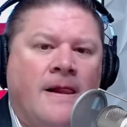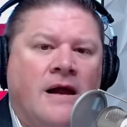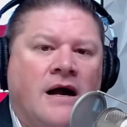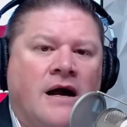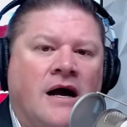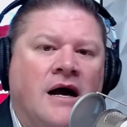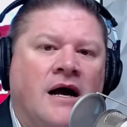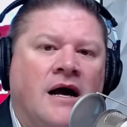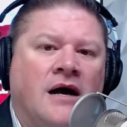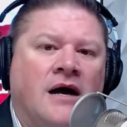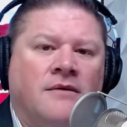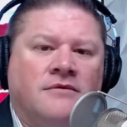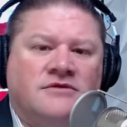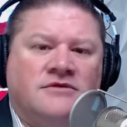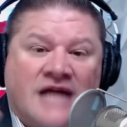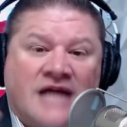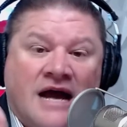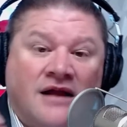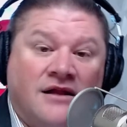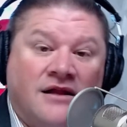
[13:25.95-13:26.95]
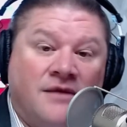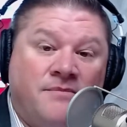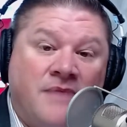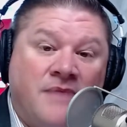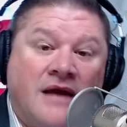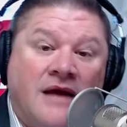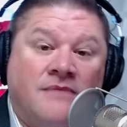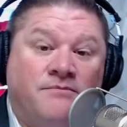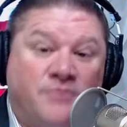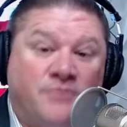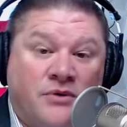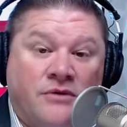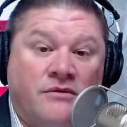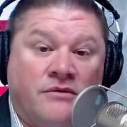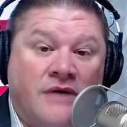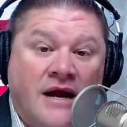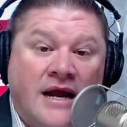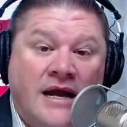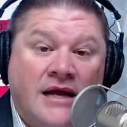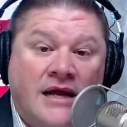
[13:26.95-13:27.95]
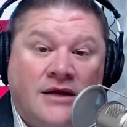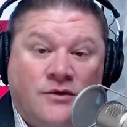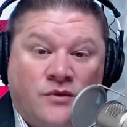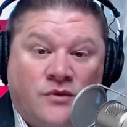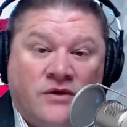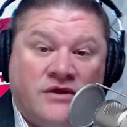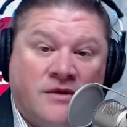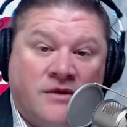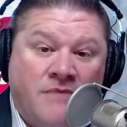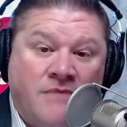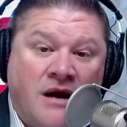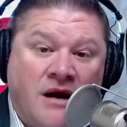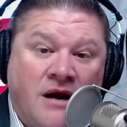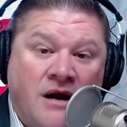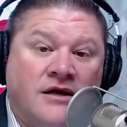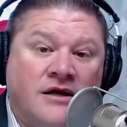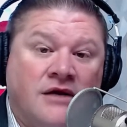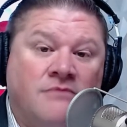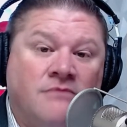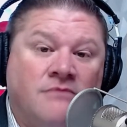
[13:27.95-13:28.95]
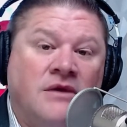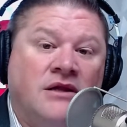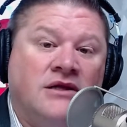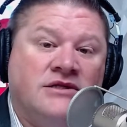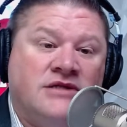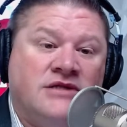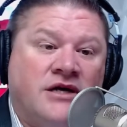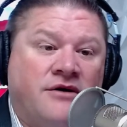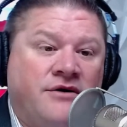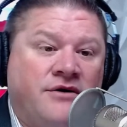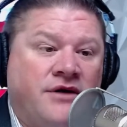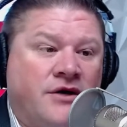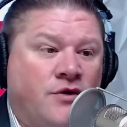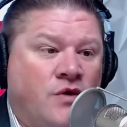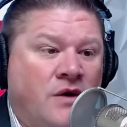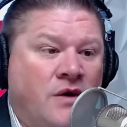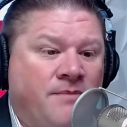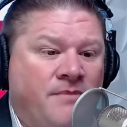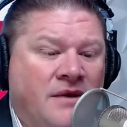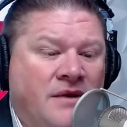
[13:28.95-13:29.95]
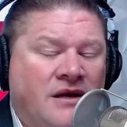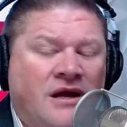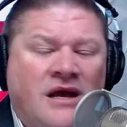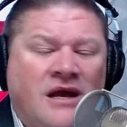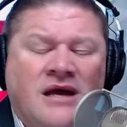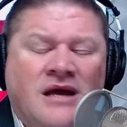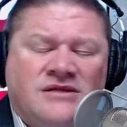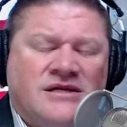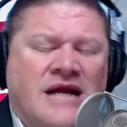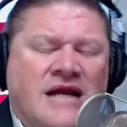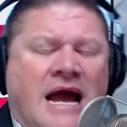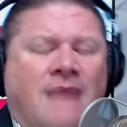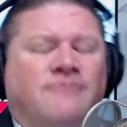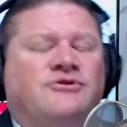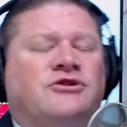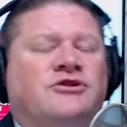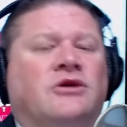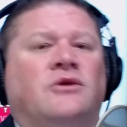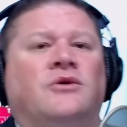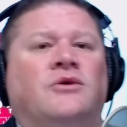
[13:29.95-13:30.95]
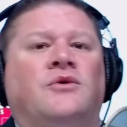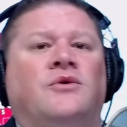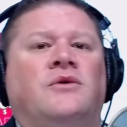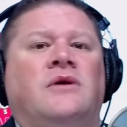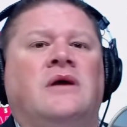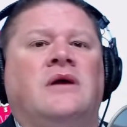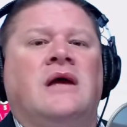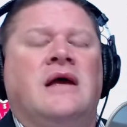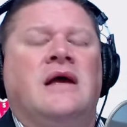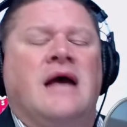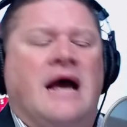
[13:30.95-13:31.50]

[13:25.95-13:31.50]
Taliban parade with American military equipment, it's an absolute,